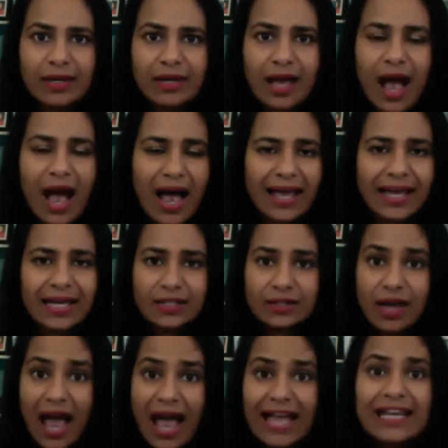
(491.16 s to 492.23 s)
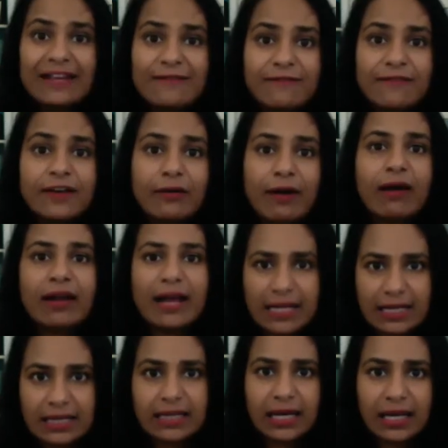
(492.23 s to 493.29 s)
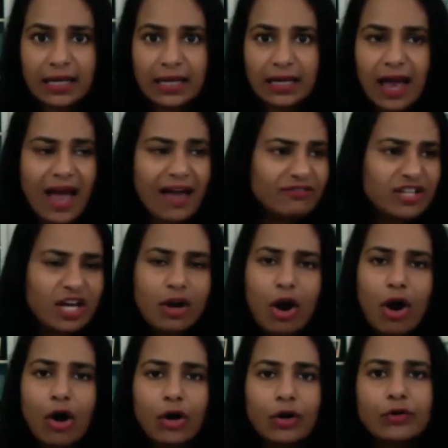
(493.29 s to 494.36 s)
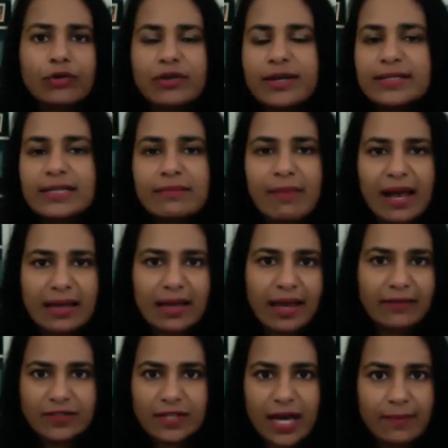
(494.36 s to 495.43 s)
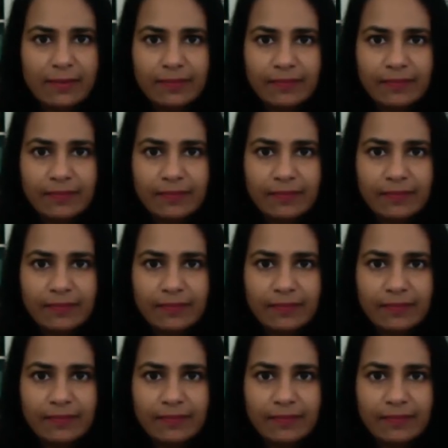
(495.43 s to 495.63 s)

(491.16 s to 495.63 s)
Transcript: I can figure out anything. I've done harder things in my lifetime.